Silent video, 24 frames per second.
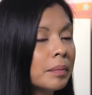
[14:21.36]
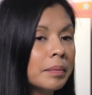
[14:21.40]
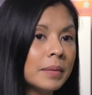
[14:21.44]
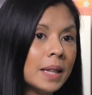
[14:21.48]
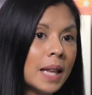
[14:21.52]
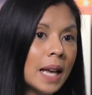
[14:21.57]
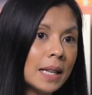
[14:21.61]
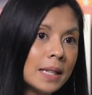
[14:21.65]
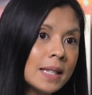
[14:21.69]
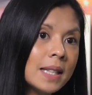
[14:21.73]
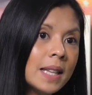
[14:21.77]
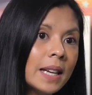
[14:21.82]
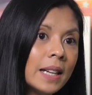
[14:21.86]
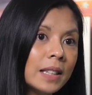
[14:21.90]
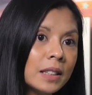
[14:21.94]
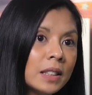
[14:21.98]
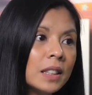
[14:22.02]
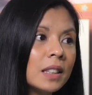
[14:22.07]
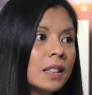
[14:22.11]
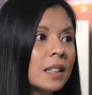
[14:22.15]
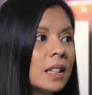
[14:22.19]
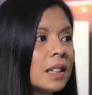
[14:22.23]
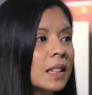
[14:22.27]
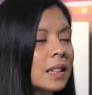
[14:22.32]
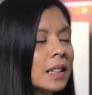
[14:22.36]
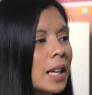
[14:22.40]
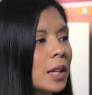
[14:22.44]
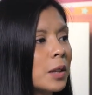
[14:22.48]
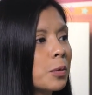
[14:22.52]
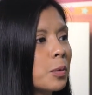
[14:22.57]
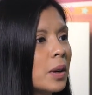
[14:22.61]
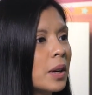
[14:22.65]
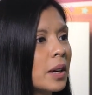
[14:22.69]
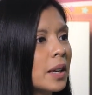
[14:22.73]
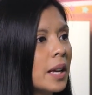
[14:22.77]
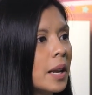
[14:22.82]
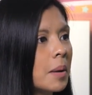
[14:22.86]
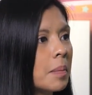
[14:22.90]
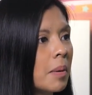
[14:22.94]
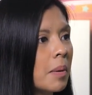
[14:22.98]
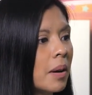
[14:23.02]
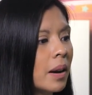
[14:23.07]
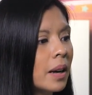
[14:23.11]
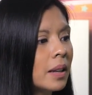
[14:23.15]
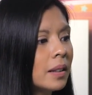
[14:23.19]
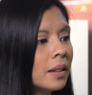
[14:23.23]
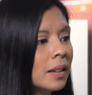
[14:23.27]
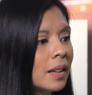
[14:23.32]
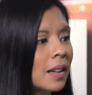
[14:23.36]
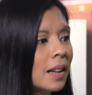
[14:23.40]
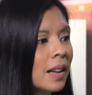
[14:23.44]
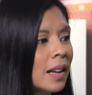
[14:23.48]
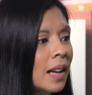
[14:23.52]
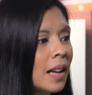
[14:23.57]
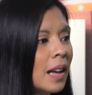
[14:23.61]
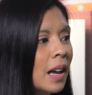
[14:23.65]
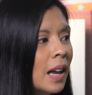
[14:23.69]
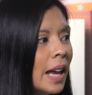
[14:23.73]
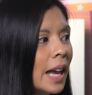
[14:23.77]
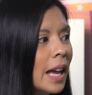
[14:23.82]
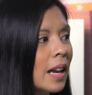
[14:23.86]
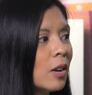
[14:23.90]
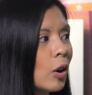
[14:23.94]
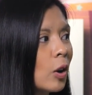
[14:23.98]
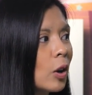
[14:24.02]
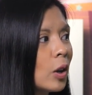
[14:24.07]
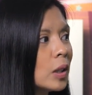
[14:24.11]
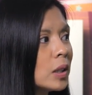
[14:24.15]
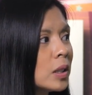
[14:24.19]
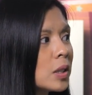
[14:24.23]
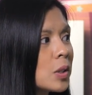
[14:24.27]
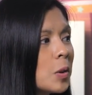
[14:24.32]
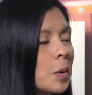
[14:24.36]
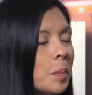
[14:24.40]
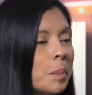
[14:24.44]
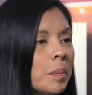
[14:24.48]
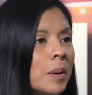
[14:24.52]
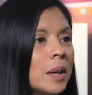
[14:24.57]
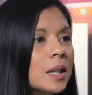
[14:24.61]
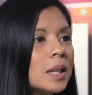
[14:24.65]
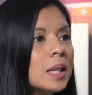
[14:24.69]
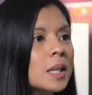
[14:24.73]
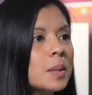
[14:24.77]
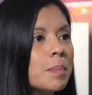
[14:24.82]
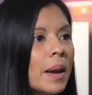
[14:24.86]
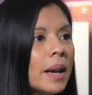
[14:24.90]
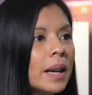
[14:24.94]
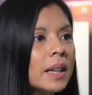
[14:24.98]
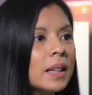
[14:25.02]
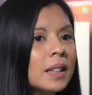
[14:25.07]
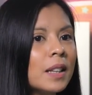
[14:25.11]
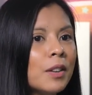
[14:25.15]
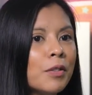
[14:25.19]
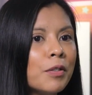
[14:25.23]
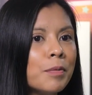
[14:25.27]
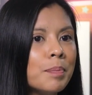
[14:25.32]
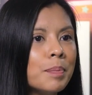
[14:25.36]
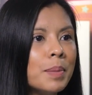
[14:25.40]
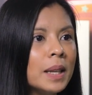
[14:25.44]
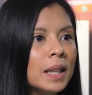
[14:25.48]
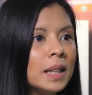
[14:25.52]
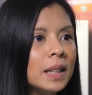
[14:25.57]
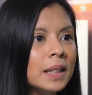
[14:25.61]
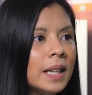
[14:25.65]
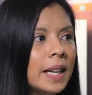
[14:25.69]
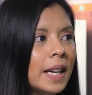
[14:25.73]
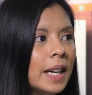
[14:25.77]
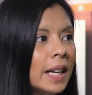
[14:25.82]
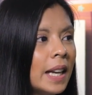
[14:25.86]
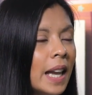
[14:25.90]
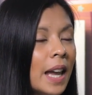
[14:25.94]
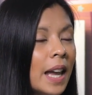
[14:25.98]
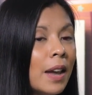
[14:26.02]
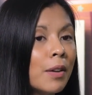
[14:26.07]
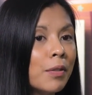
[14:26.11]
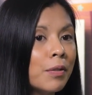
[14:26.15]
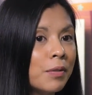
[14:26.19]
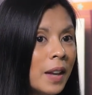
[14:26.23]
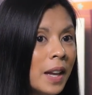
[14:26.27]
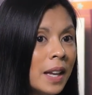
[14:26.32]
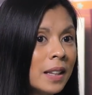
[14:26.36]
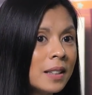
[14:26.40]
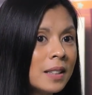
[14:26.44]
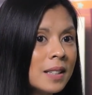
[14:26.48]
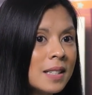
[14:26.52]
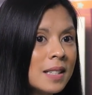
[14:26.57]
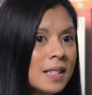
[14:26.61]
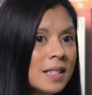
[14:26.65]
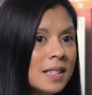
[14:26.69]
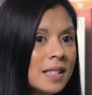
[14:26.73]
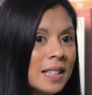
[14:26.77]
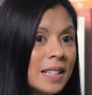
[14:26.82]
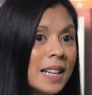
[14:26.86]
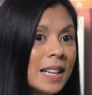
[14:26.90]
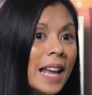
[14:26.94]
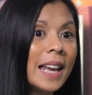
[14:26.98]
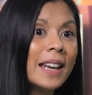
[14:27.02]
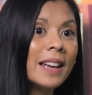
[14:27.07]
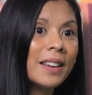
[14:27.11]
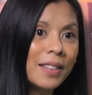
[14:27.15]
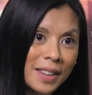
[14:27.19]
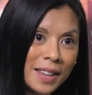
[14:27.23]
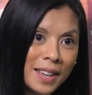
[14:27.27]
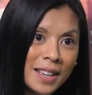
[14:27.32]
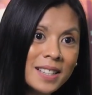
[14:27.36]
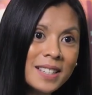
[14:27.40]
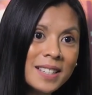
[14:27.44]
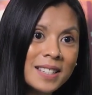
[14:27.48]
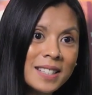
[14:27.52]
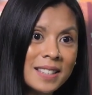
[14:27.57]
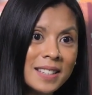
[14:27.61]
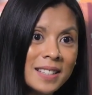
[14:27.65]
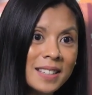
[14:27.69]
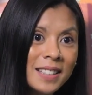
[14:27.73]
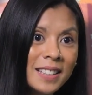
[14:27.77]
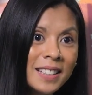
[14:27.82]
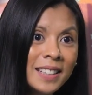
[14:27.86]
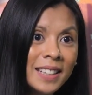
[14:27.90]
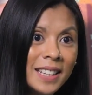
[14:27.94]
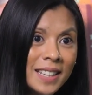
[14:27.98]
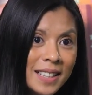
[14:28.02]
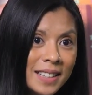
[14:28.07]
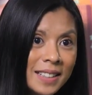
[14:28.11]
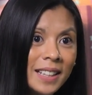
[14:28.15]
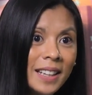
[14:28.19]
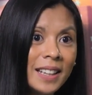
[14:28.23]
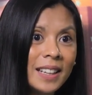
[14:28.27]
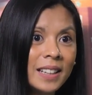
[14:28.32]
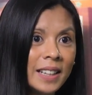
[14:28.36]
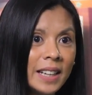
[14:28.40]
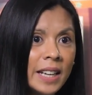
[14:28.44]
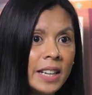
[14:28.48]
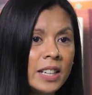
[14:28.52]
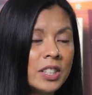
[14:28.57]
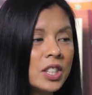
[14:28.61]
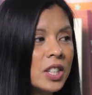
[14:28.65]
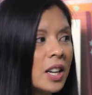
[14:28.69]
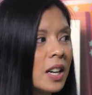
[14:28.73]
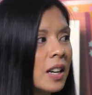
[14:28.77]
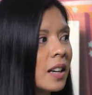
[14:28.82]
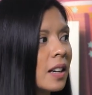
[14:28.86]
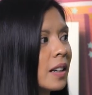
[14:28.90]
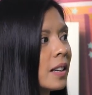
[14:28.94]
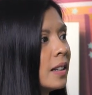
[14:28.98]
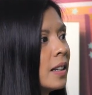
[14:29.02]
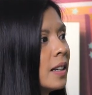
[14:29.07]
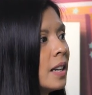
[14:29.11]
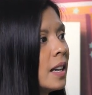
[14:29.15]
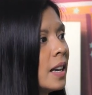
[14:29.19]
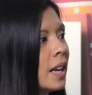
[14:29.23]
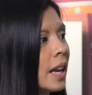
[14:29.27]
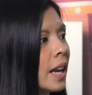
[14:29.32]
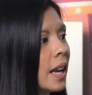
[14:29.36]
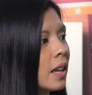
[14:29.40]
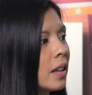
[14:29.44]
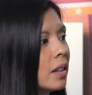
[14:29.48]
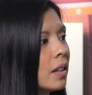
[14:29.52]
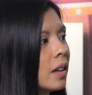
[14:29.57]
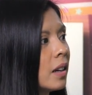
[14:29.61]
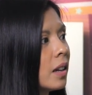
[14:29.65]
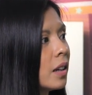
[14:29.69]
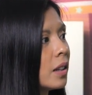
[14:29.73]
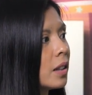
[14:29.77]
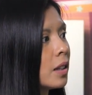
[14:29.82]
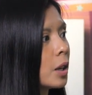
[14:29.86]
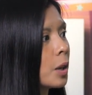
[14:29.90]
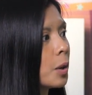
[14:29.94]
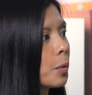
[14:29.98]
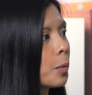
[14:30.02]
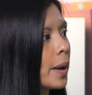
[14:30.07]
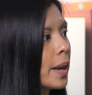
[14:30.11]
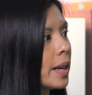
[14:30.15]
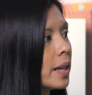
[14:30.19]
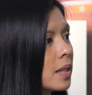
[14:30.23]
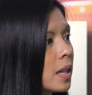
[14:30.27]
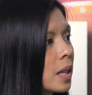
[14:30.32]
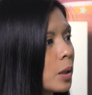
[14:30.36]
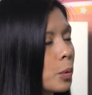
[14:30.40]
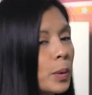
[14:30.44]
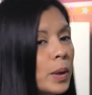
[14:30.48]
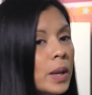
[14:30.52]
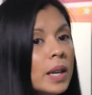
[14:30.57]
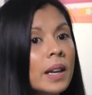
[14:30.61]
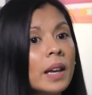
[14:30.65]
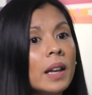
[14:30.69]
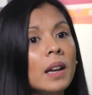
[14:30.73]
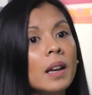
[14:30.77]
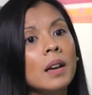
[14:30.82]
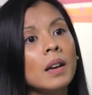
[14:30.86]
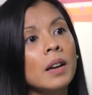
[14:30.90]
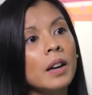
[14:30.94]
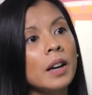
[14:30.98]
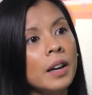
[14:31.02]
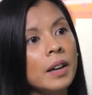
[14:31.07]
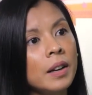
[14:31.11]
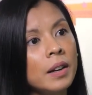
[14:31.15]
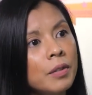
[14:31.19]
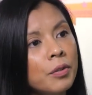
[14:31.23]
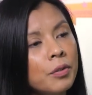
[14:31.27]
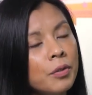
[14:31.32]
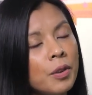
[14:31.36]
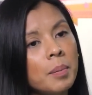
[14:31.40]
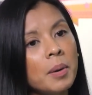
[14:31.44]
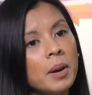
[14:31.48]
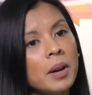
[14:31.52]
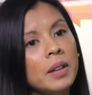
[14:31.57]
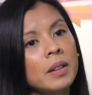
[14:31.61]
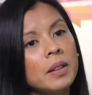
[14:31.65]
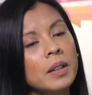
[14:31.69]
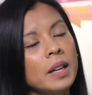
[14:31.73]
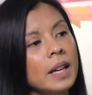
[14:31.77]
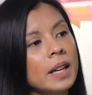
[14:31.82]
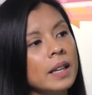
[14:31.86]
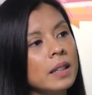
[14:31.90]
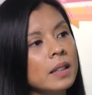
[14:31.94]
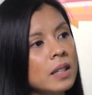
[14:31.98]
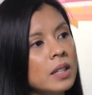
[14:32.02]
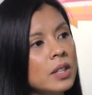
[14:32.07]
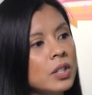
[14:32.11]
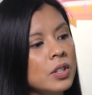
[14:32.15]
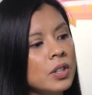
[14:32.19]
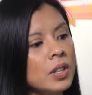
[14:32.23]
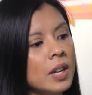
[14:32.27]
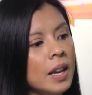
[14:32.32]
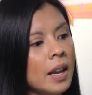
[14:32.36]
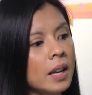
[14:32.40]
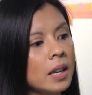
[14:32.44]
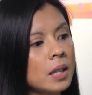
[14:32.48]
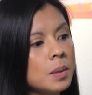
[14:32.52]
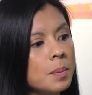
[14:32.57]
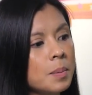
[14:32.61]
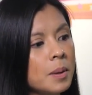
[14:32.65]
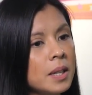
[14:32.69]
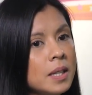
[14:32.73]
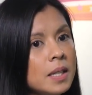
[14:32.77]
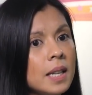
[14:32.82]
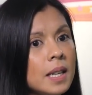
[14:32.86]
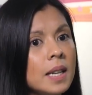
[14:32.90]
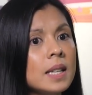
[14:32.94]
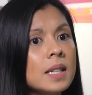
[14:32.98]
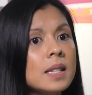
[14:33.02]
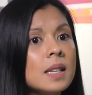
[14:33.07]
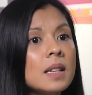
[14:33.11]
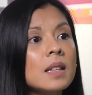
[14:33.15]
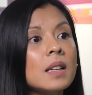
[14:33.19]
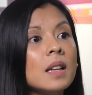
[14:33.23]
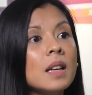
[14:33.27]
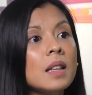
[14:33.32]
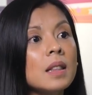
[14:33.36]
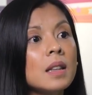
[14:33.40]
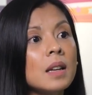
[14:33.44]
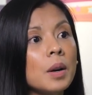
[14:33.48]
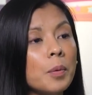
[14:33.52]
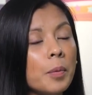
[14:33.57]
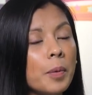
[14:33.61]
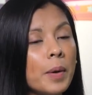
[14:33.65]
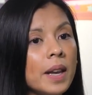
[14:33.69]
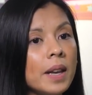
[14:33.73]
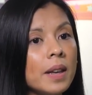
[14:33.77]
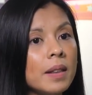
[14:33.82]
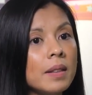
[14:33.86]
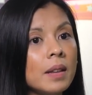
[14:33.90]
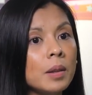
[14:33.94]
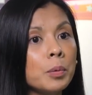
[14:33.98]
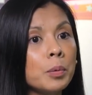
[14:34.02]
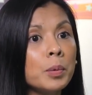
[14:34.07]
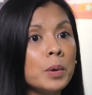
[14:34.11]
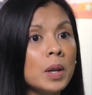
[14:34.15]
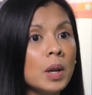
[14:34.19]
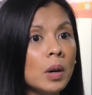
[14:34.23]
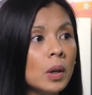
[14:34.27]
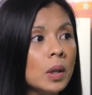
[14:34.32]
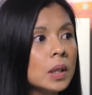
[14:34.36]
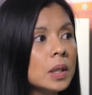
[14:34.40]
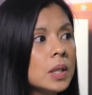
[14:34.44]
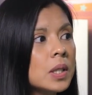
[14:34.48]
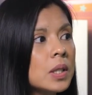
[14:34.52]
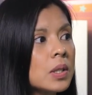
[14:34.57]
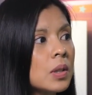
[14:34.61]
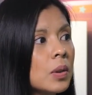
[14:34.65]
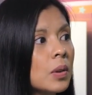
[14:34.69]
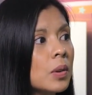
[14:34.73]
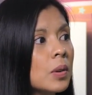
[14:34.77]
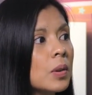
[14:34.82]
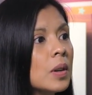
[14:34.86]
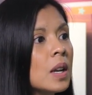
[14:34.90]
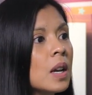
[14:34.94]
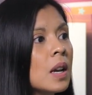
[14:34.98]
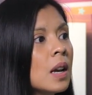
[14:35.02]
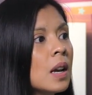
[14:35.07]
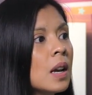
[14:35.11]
That's the internal networking part. And also perspective building events like this, eTail Asia, and the other ways that we can learn from other industry experts is another way that we also